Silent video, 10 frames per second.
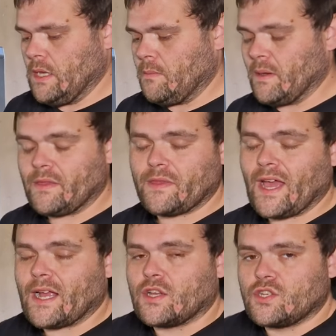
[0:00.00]
But
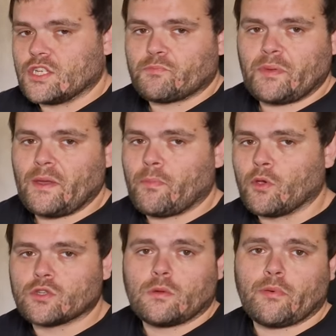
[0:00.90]
that could just be a
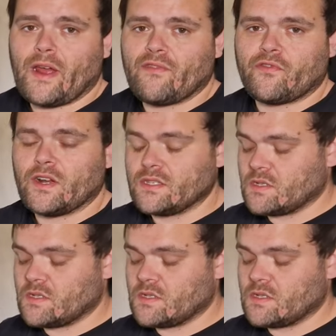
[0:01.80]
personal preference.